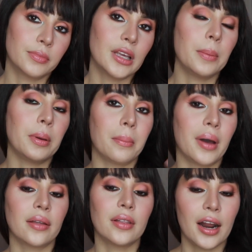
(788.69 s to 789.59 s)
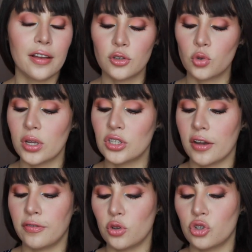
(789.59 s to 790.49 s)
Keep in mind that I've switched
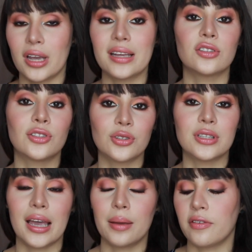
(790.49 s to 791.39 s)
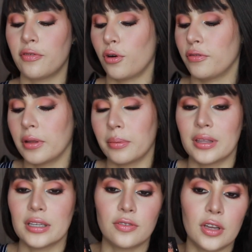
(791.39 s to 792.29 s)
a few shades today before filming
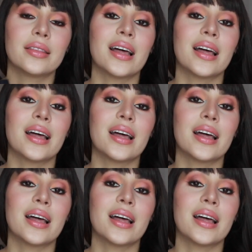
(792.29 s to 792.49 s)
this video.